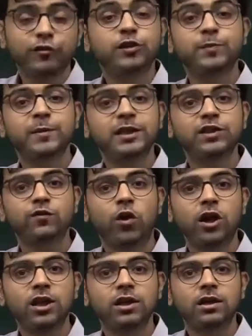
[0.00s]
which means
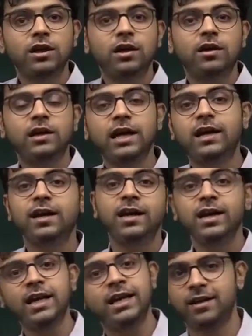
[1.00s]
what?
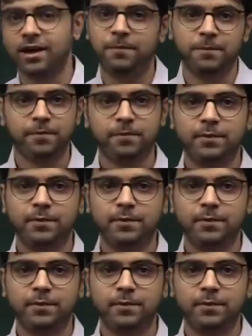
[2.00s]
Recurring income.